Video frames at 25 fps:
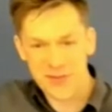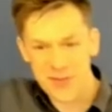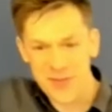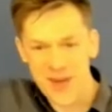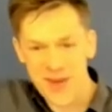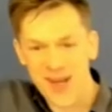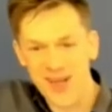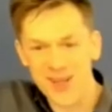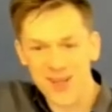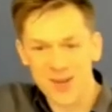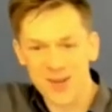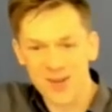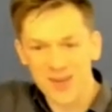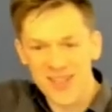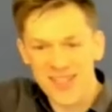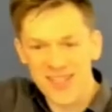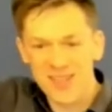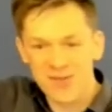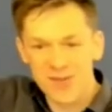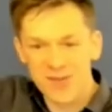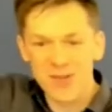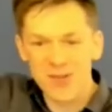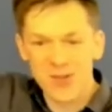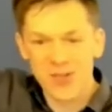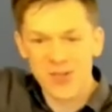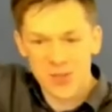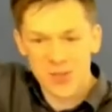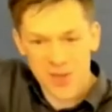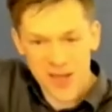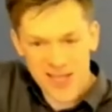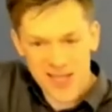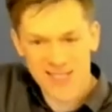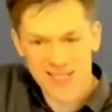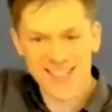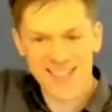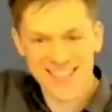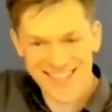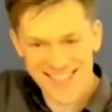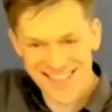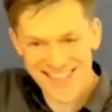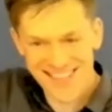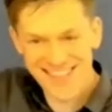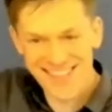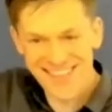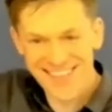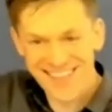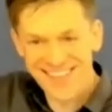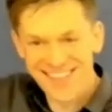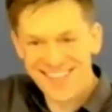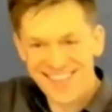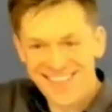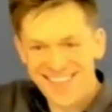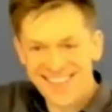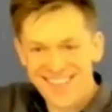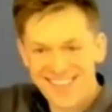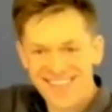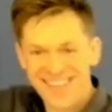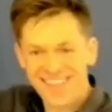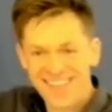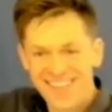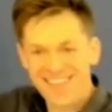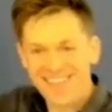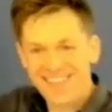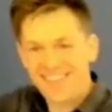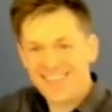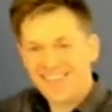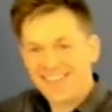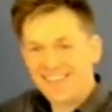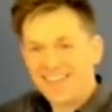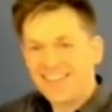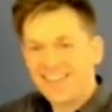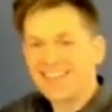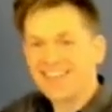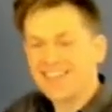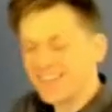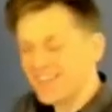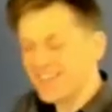formality of the individual spaces uh, in,